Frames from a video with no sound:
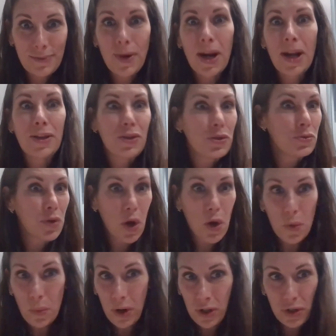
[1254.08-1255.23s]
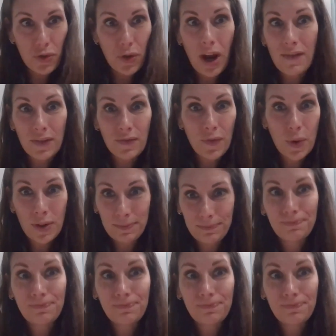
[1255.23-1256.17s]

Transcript: right? You know what you're driving for.